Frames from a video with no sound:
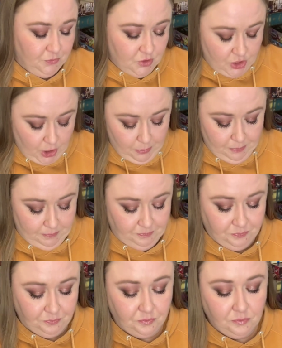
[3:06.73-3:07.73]
So
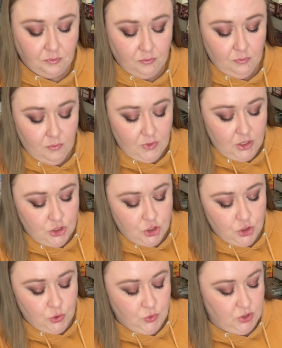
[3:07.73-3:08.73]

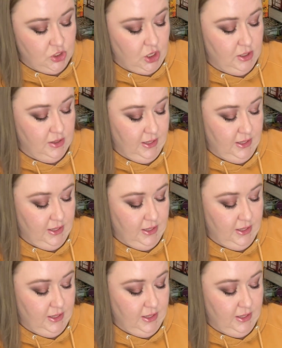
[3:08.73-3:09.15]
to start